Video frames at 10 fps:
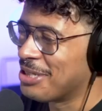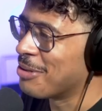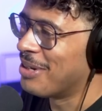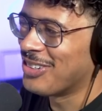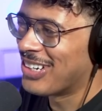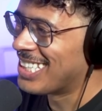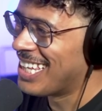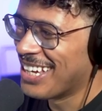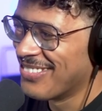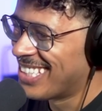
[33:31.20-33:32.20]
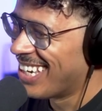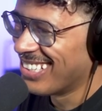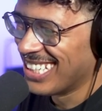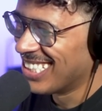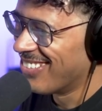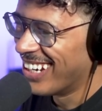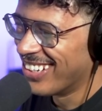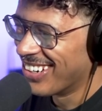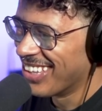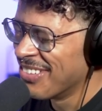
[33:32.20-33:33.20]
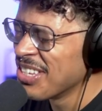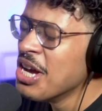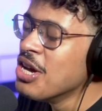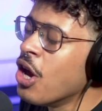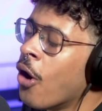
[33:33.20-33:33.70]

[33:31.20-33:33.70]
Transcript: Seen so many drunk they them. So so many drunk them. yeah.